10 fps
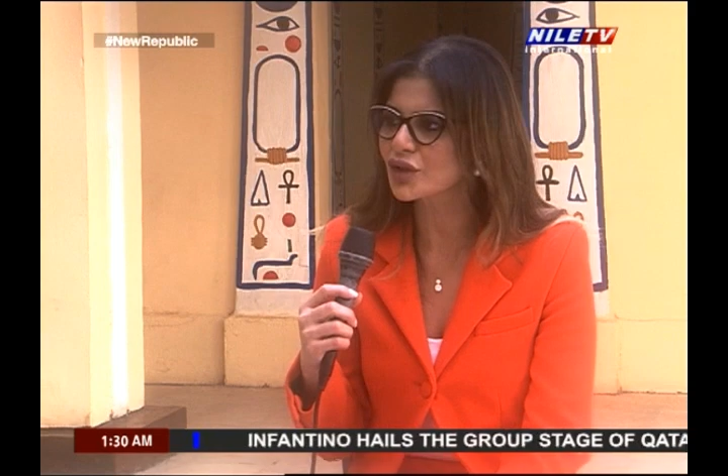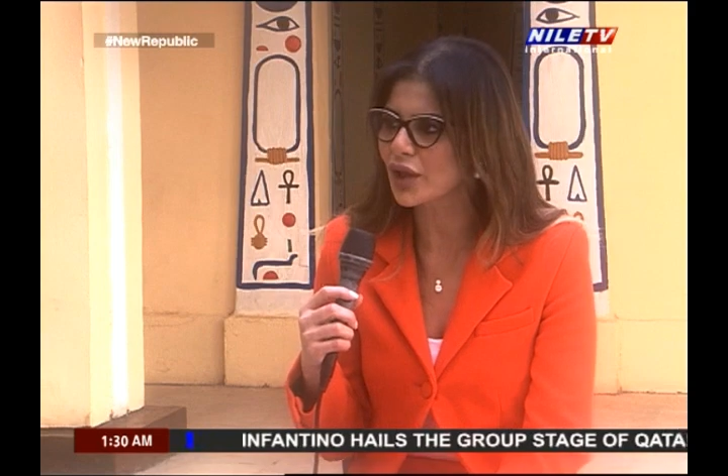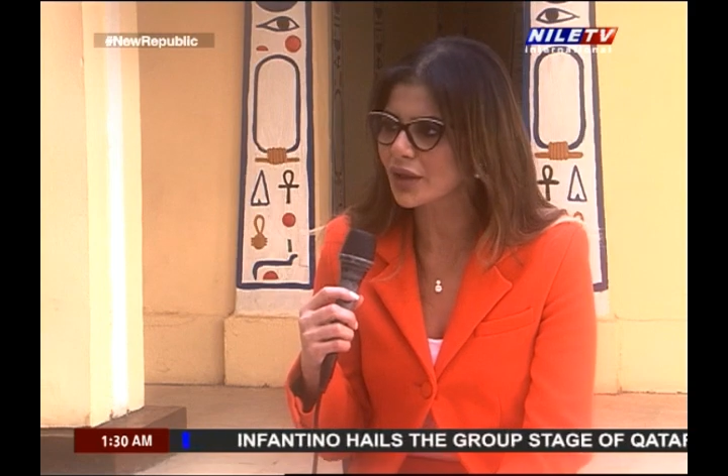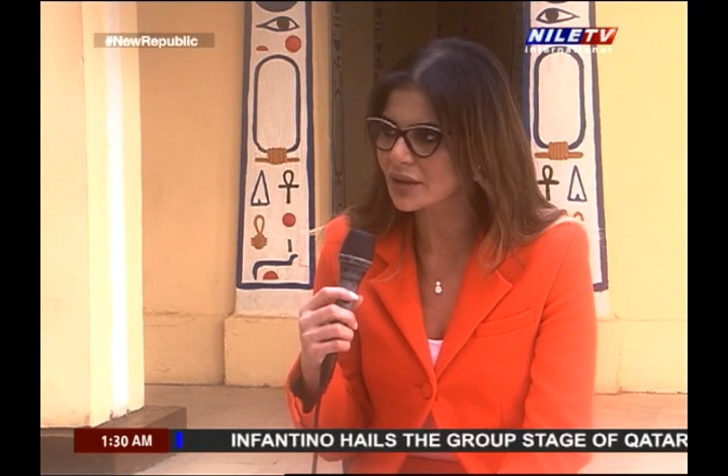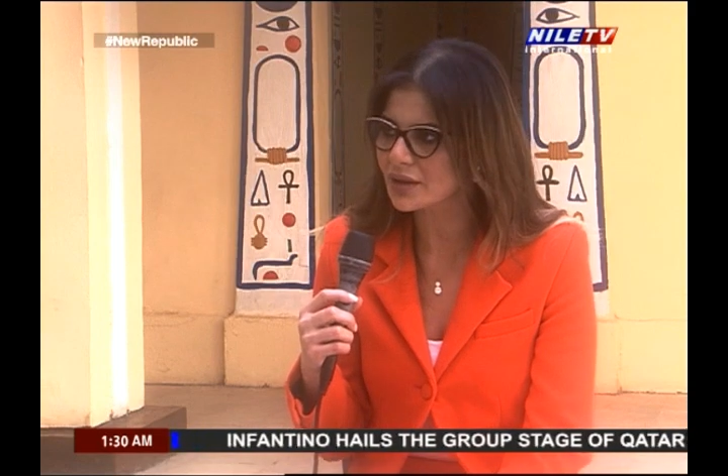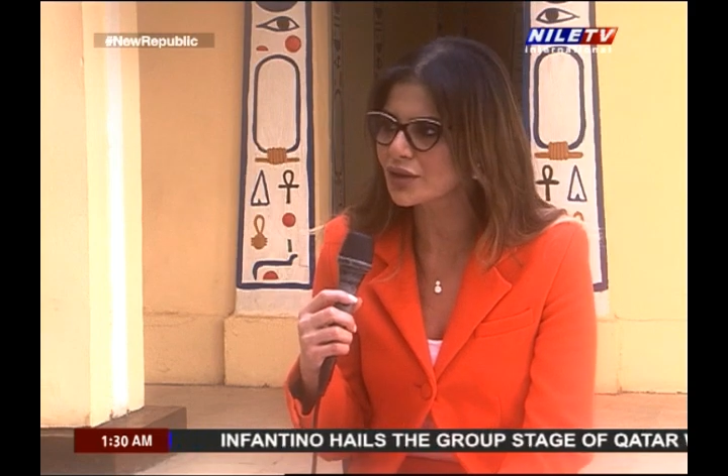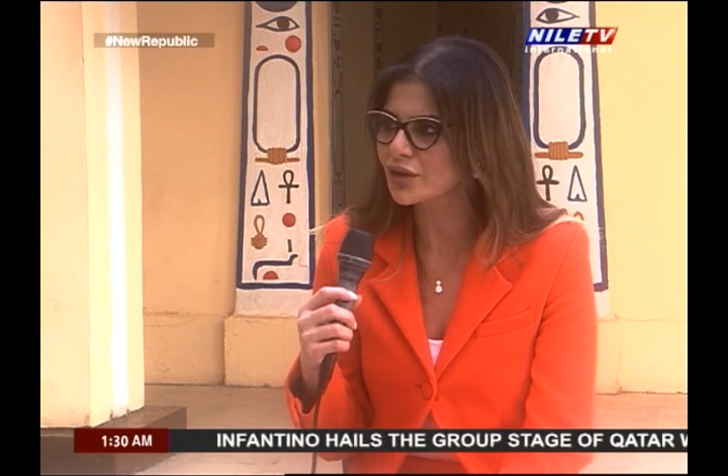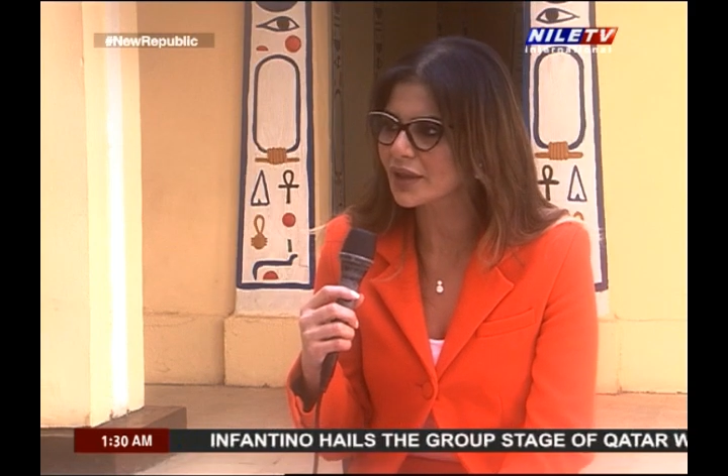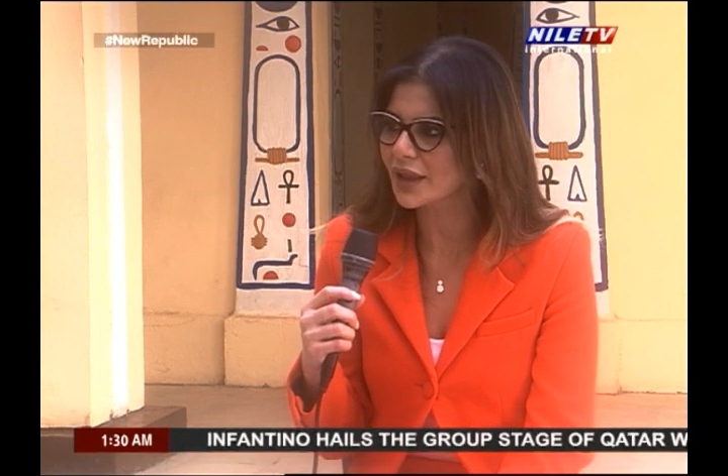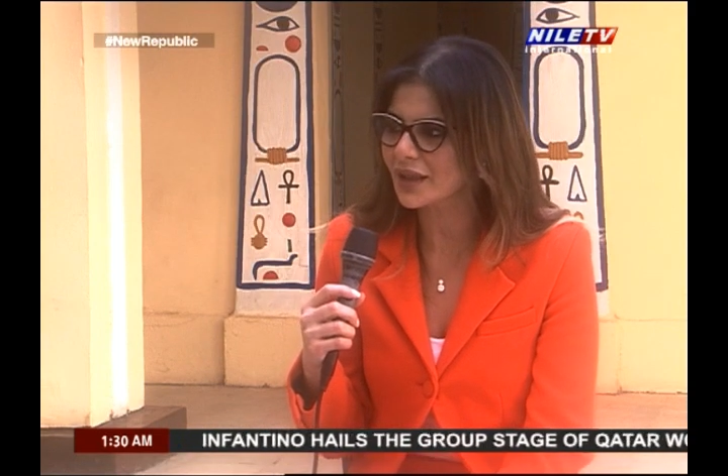on until
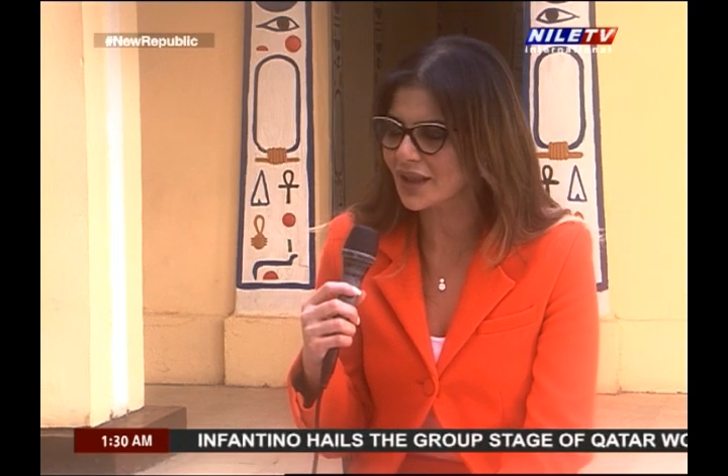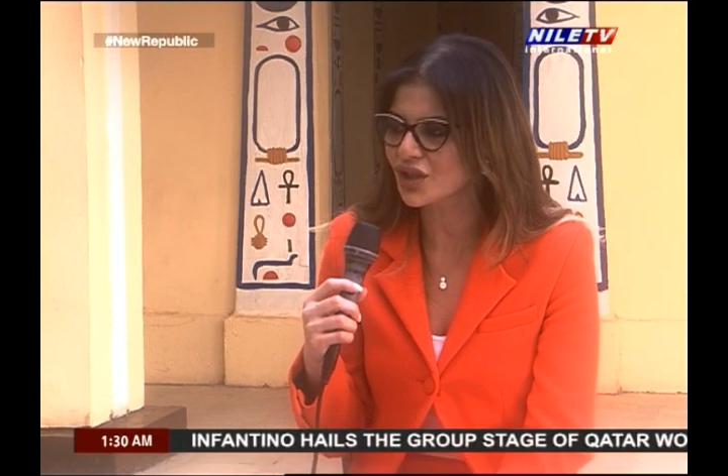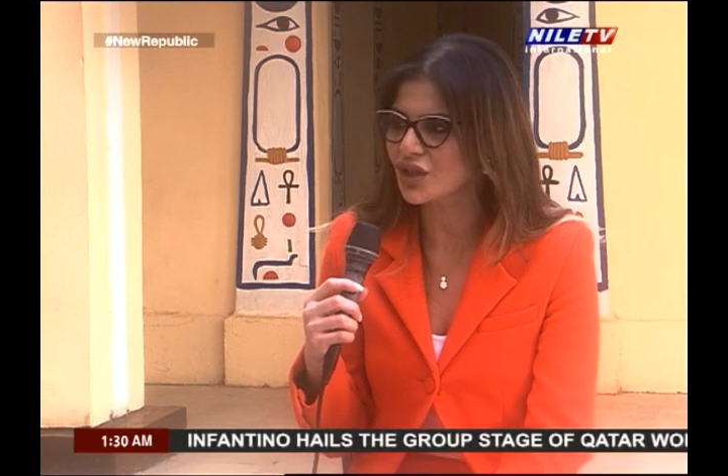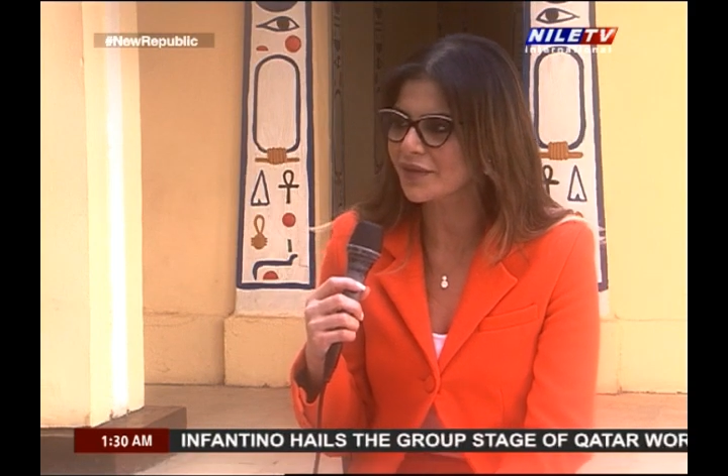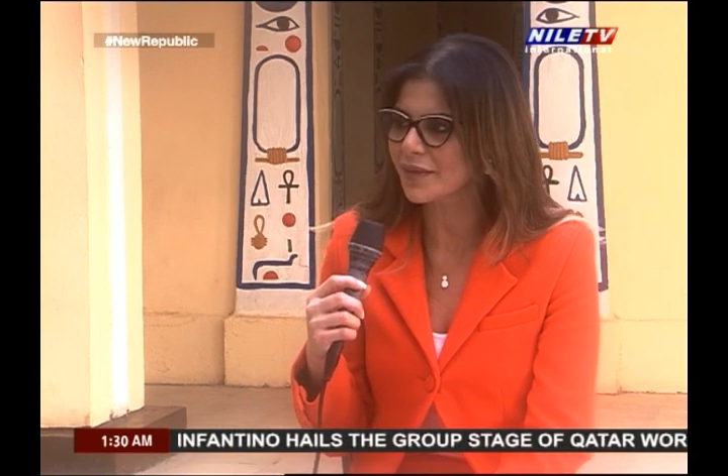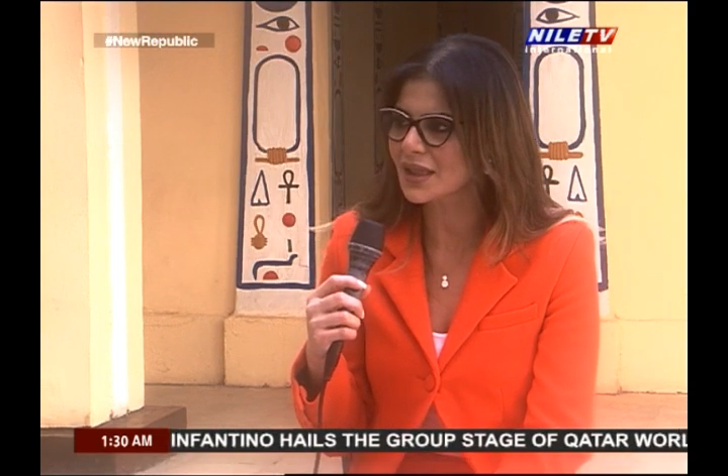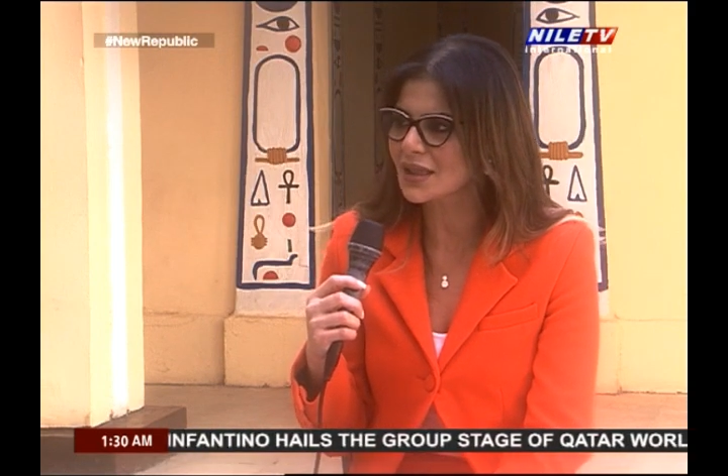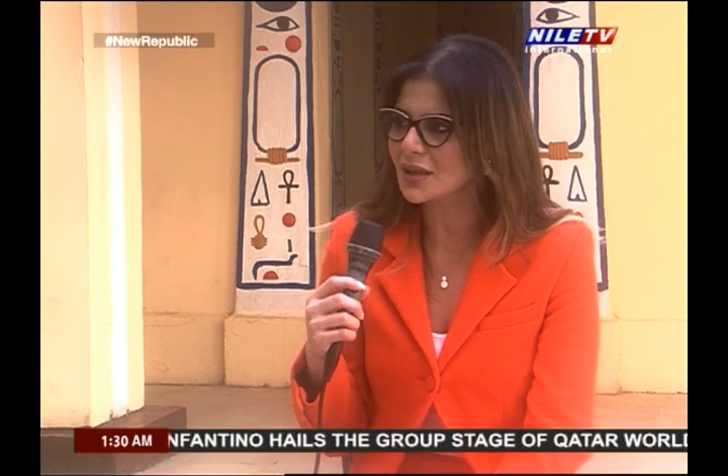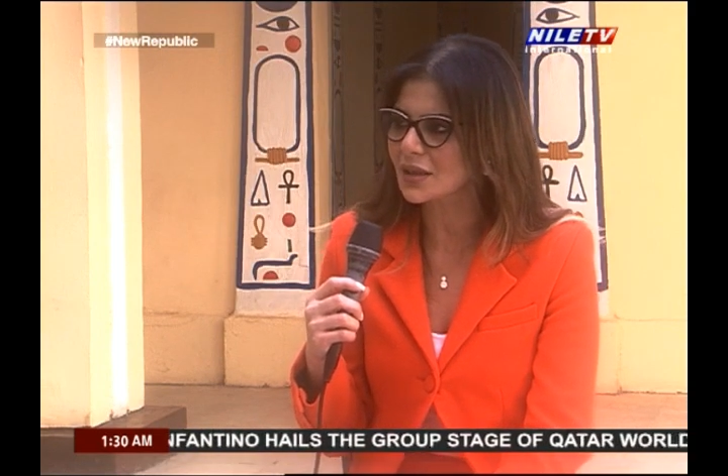today and the uh, achievements?